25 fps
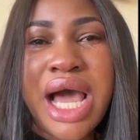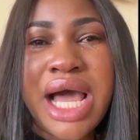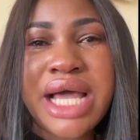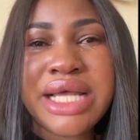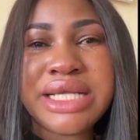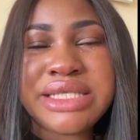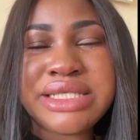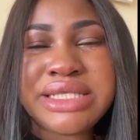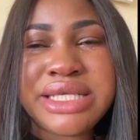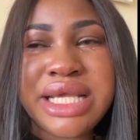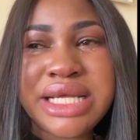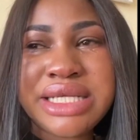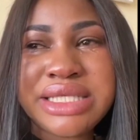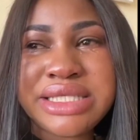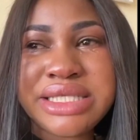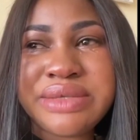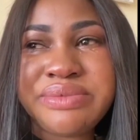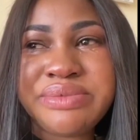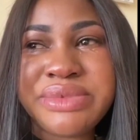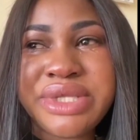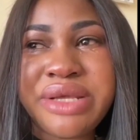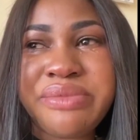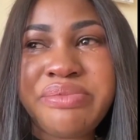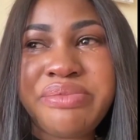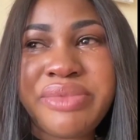I sent
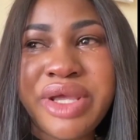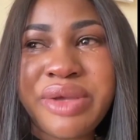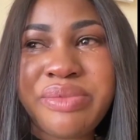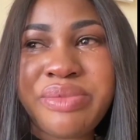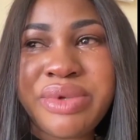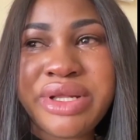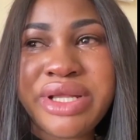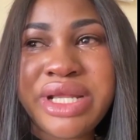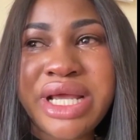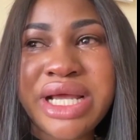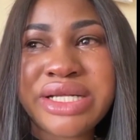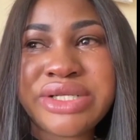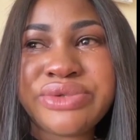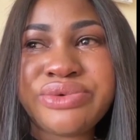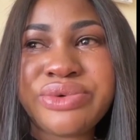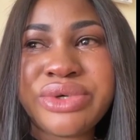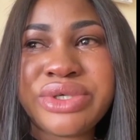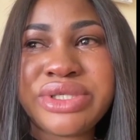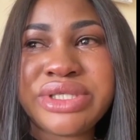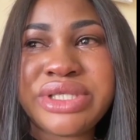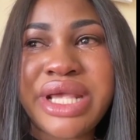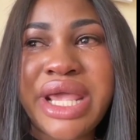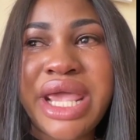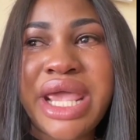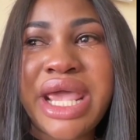him the baby. That
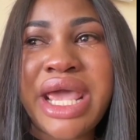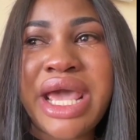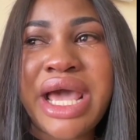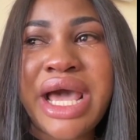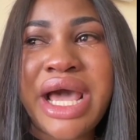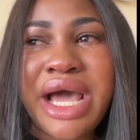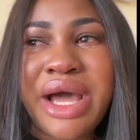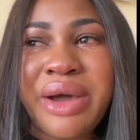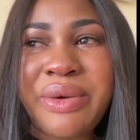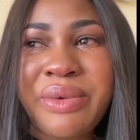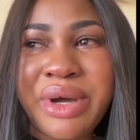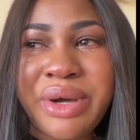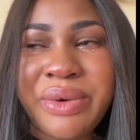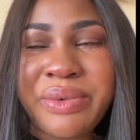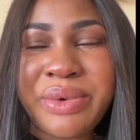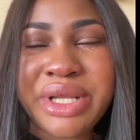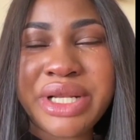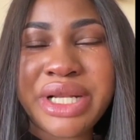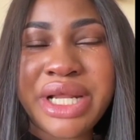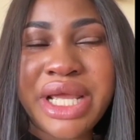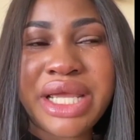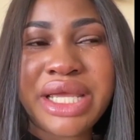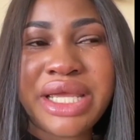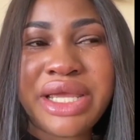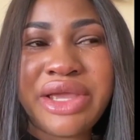was a hour
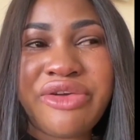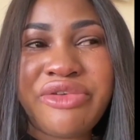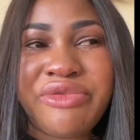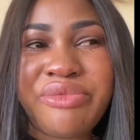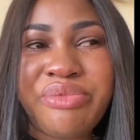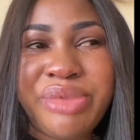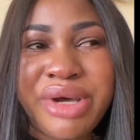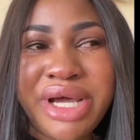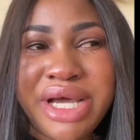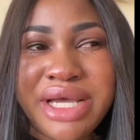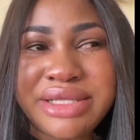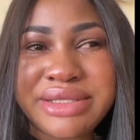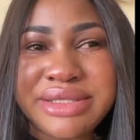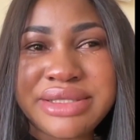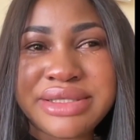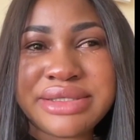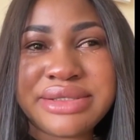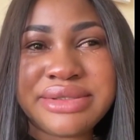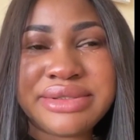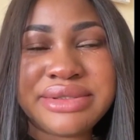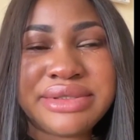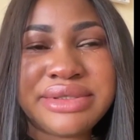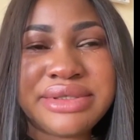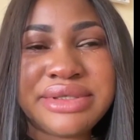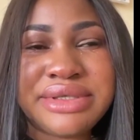when I gave birth.
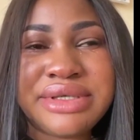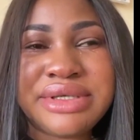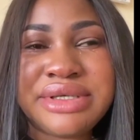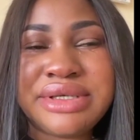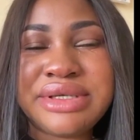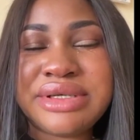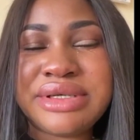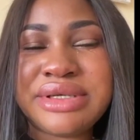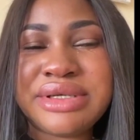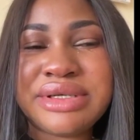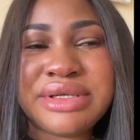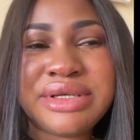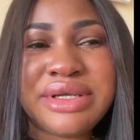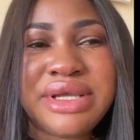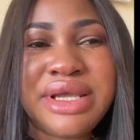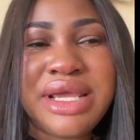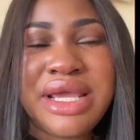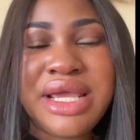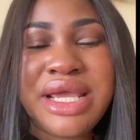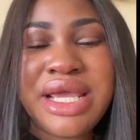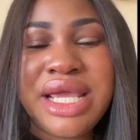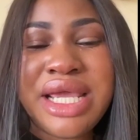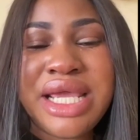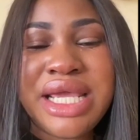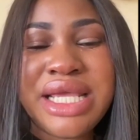
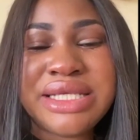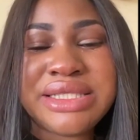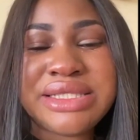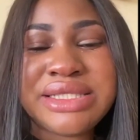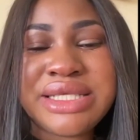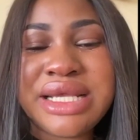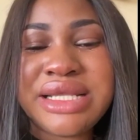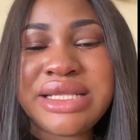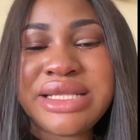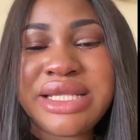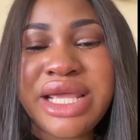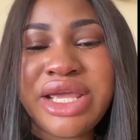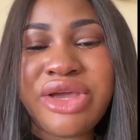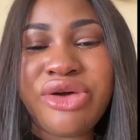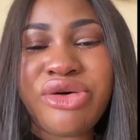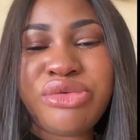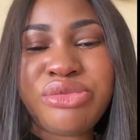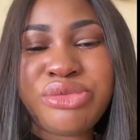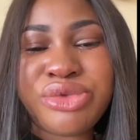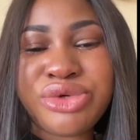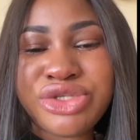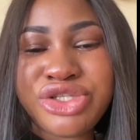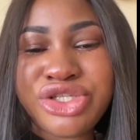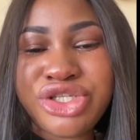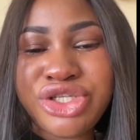He sent the
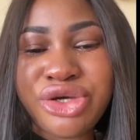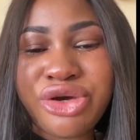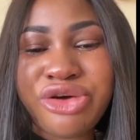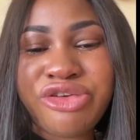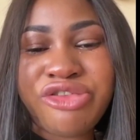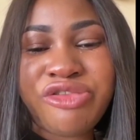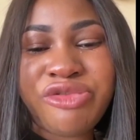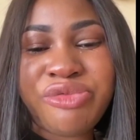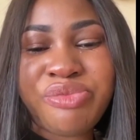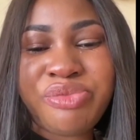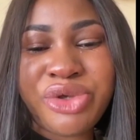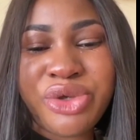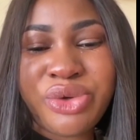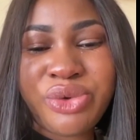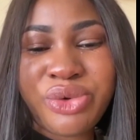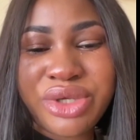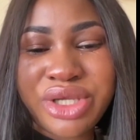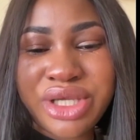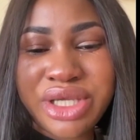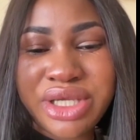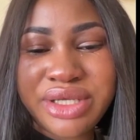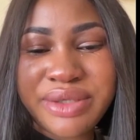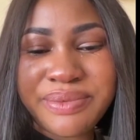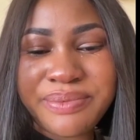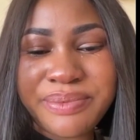emoji of
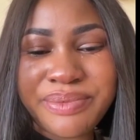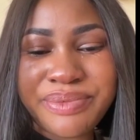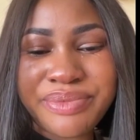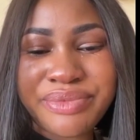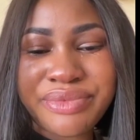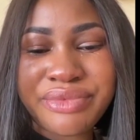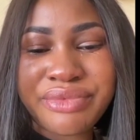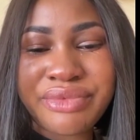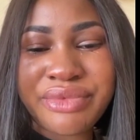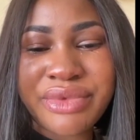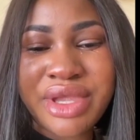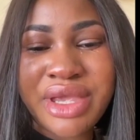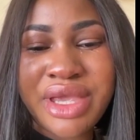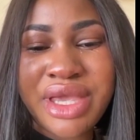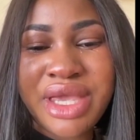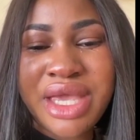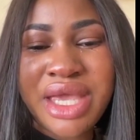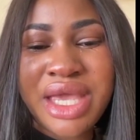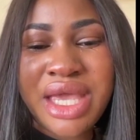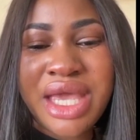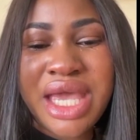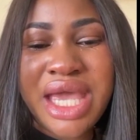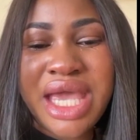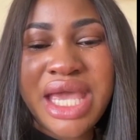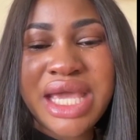puking.
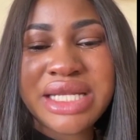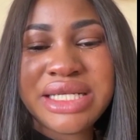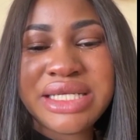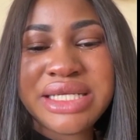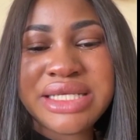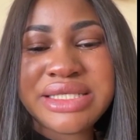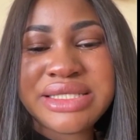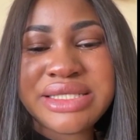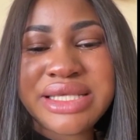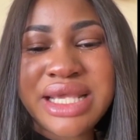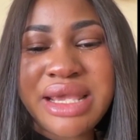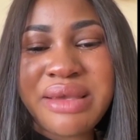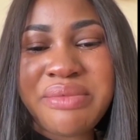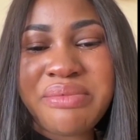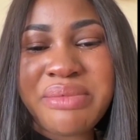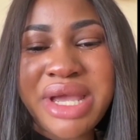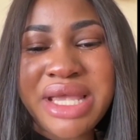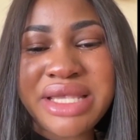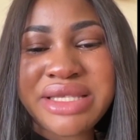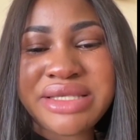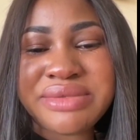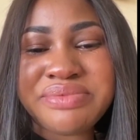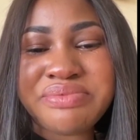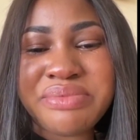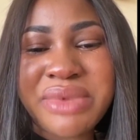And he's saying
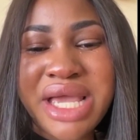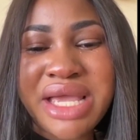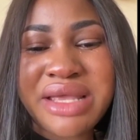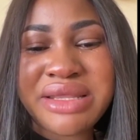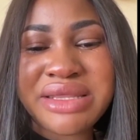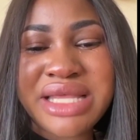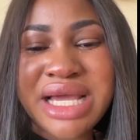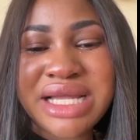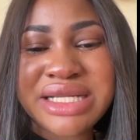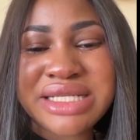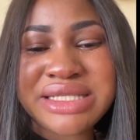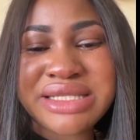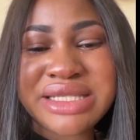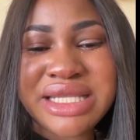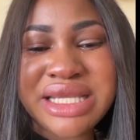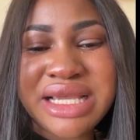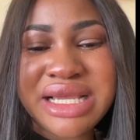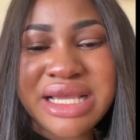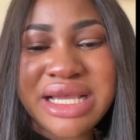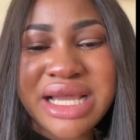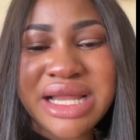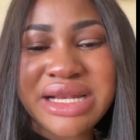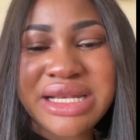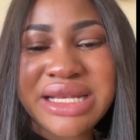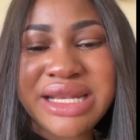that
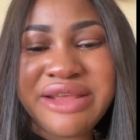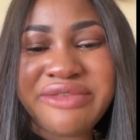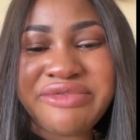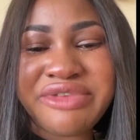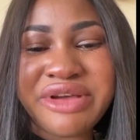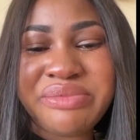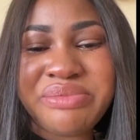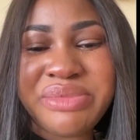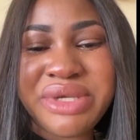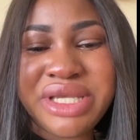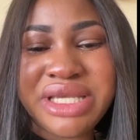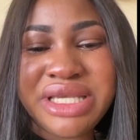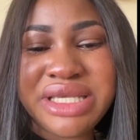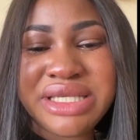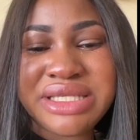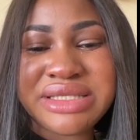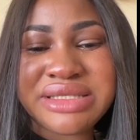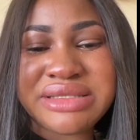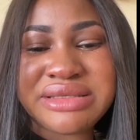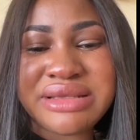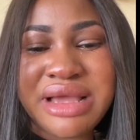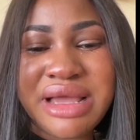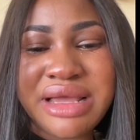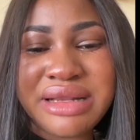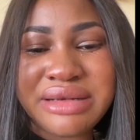thing can never be
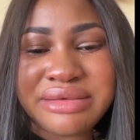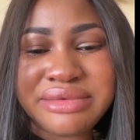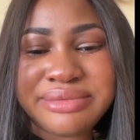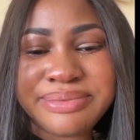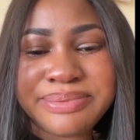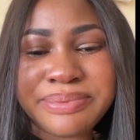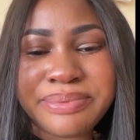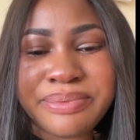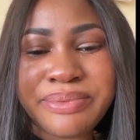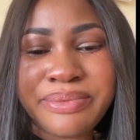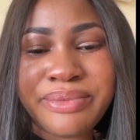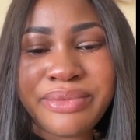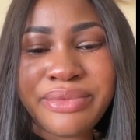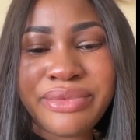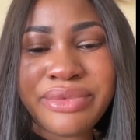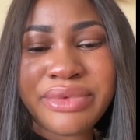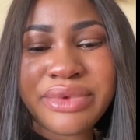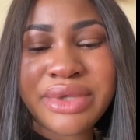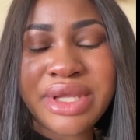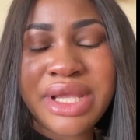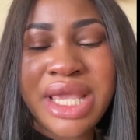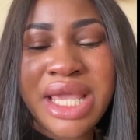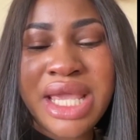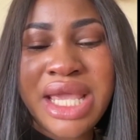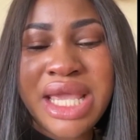his son.
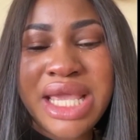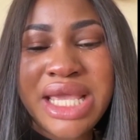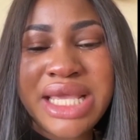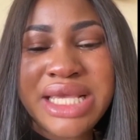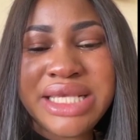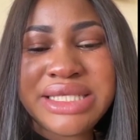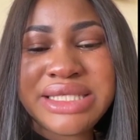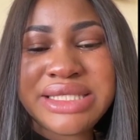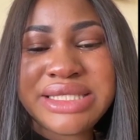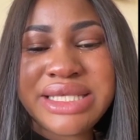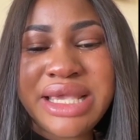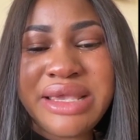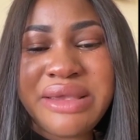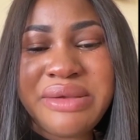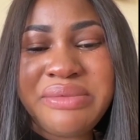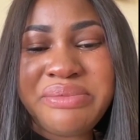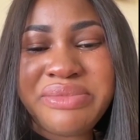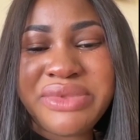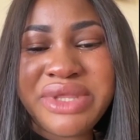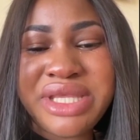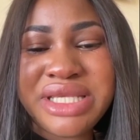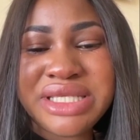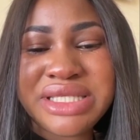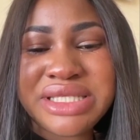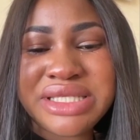He's
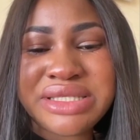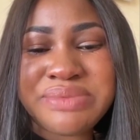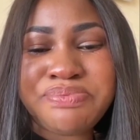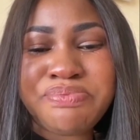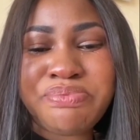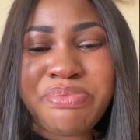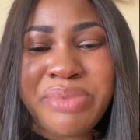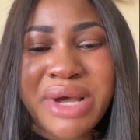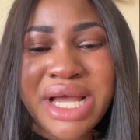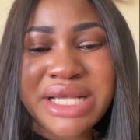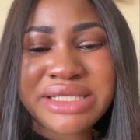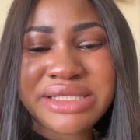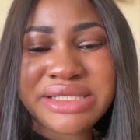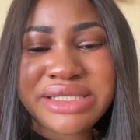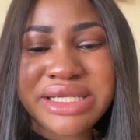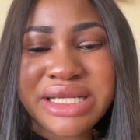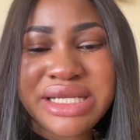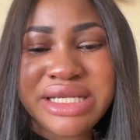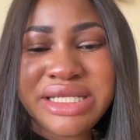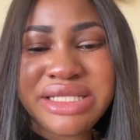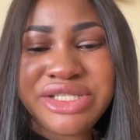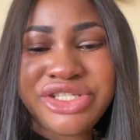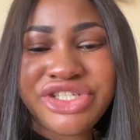saying this bastard